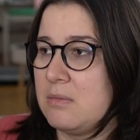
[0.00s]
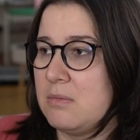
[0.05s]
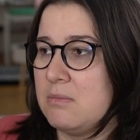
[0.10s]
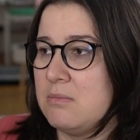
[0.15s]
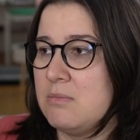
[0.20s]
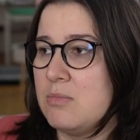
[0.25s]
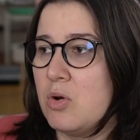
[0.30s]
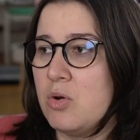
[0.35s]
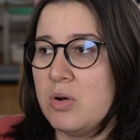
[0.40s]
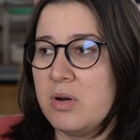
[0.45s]

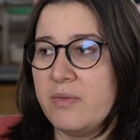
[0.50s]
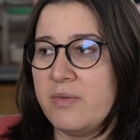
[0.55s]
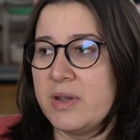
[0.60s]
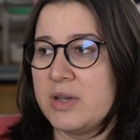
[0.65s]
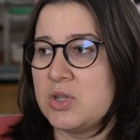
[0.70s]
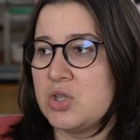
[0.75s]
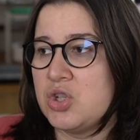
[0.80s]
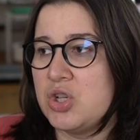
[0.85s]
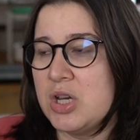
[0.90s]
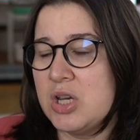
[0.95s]
mode of
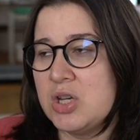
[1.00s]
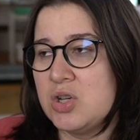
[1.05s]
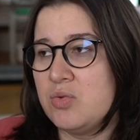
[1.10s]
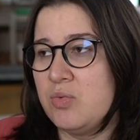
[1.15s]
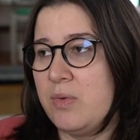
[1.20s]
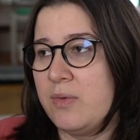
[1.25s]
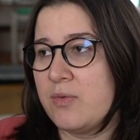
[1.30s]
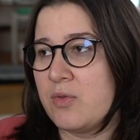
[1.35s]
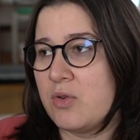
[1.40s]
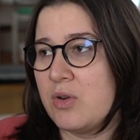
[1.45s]
exchange
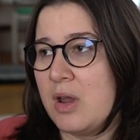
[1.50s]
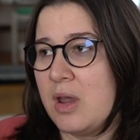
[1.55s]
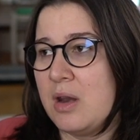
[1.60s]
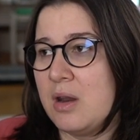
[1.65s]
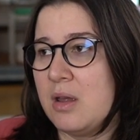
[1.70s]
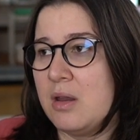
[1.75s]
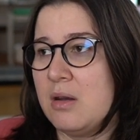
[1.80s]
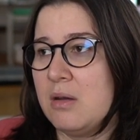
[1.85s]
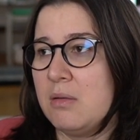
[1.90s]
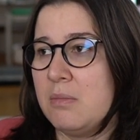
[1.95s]
we've
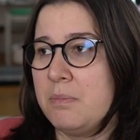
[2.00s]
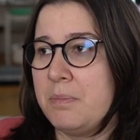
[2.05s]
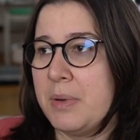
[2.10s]
created,